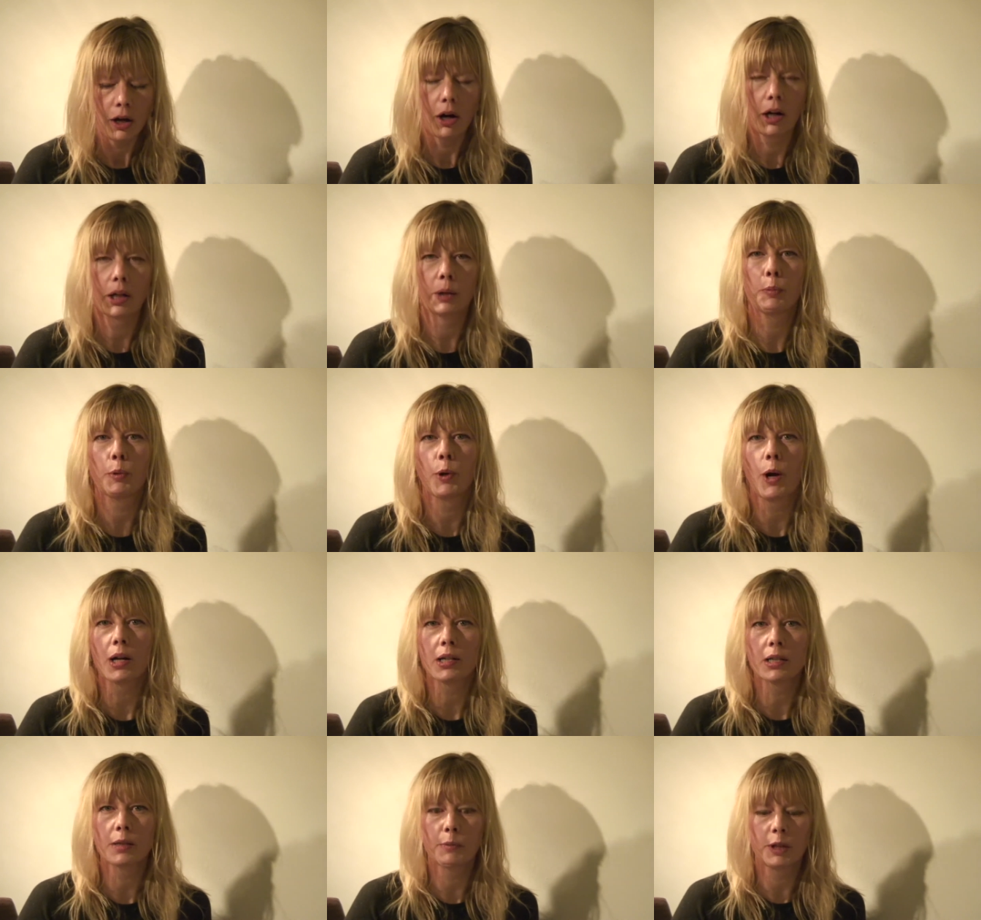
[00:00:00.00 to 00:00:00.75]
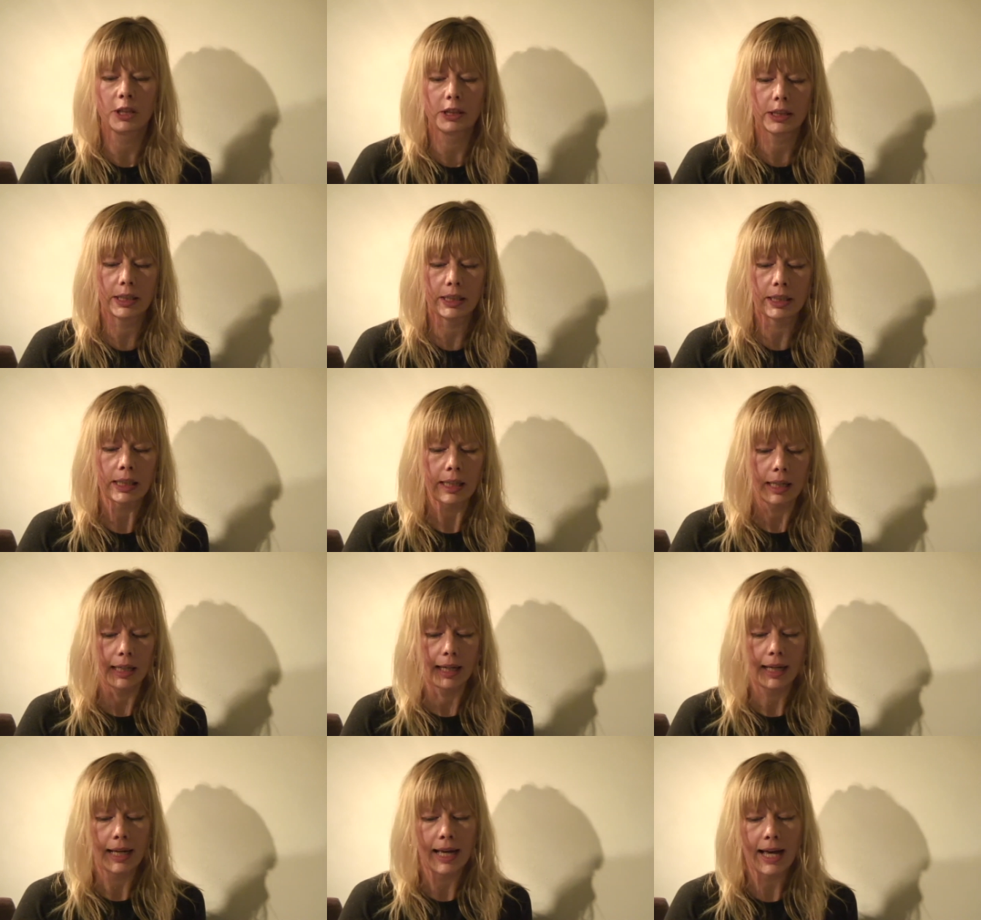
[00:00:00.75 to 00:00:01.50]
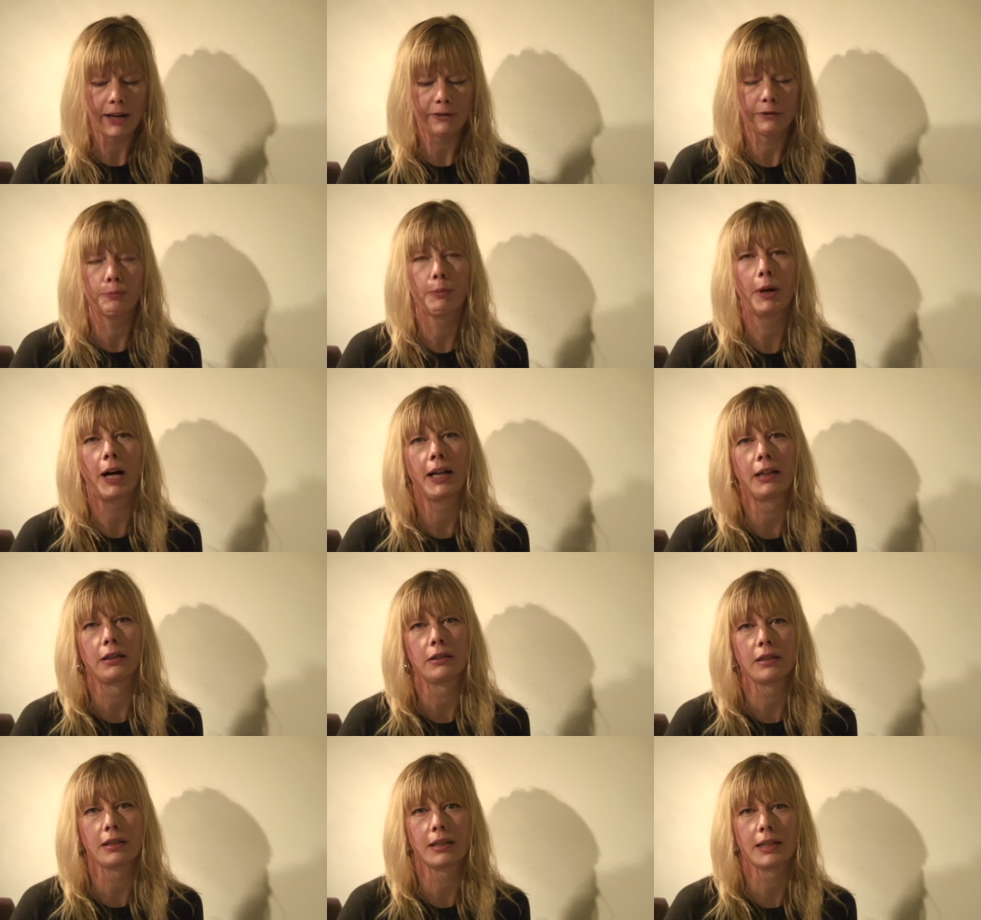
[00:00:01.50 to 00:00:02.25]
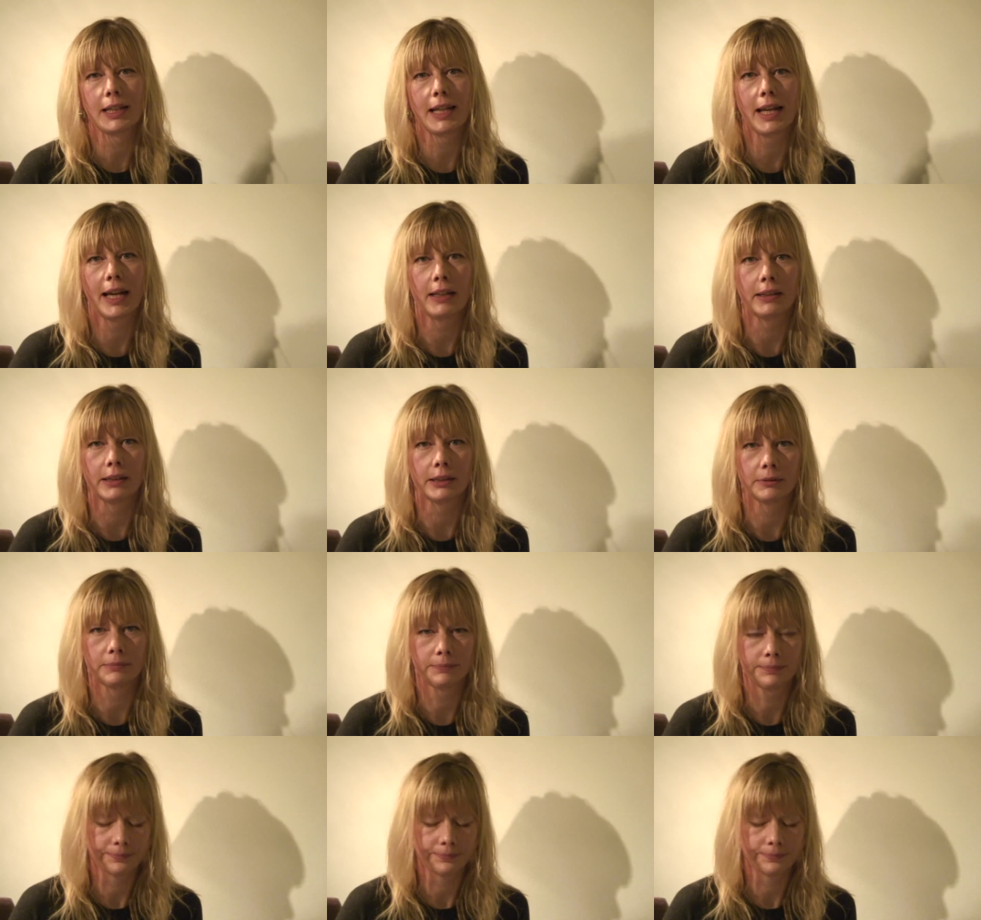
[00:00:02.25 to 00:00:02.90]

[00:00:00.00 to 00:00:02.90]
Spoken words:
on approximately a half mile to the gallon.